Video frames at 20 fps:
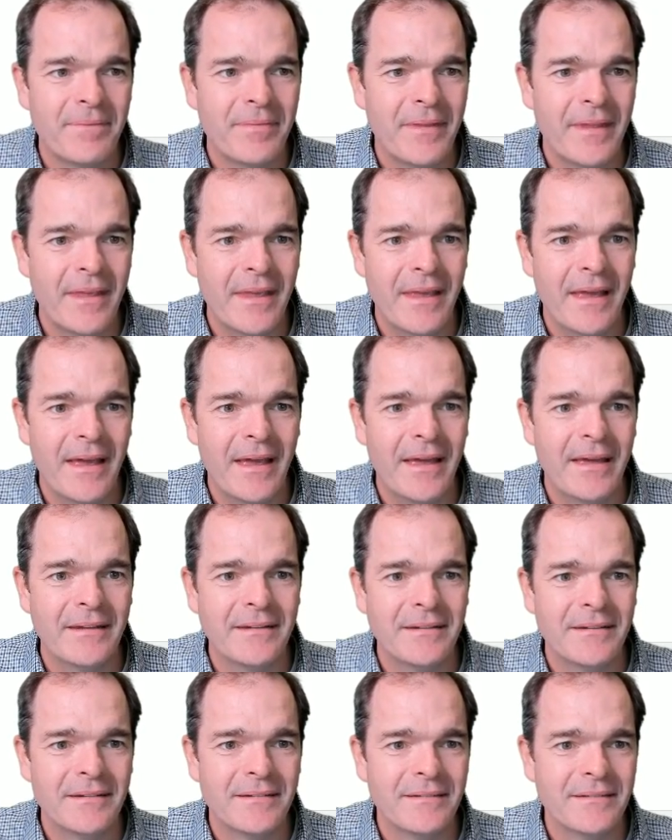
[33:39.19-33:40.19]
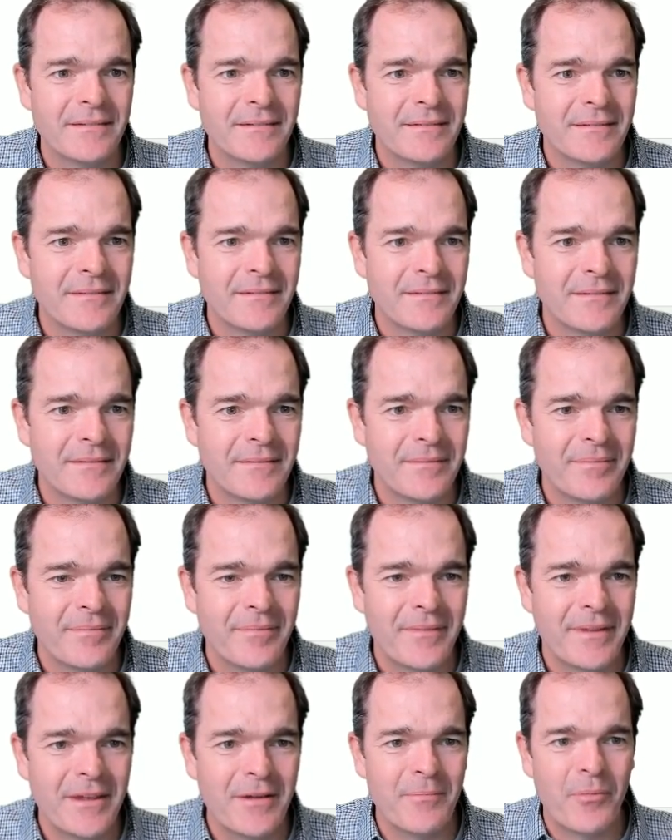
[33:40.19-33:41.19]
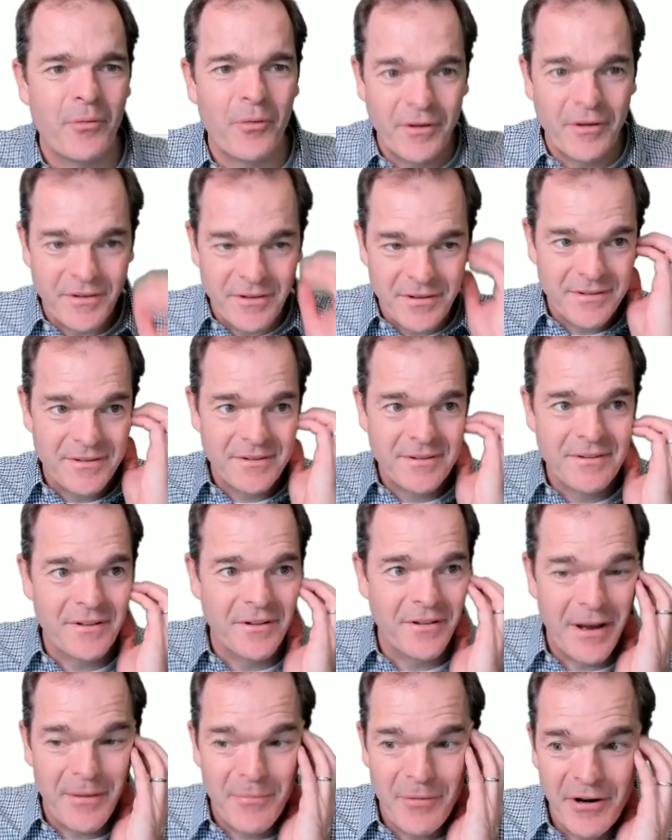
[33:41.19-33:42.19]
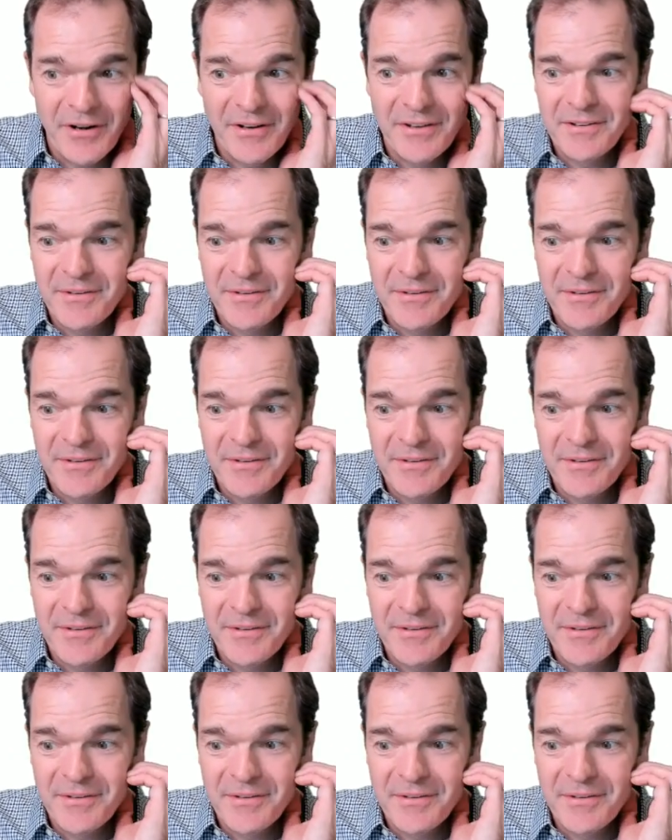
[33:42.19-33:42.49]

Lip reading: and import the libraries.